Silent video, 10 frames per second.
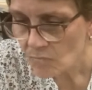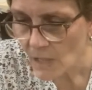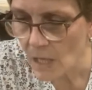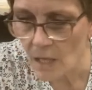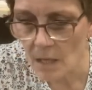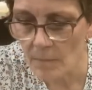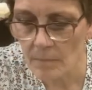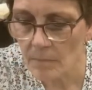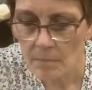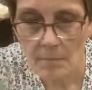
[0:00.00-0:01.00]

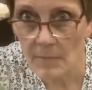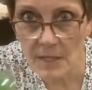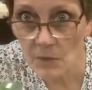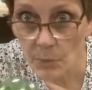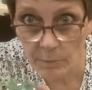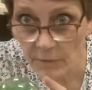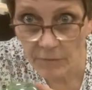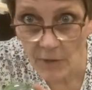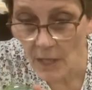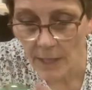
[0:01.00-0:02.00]
um, this would be
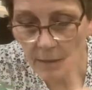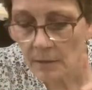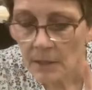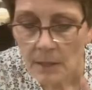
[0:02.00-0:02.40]
fine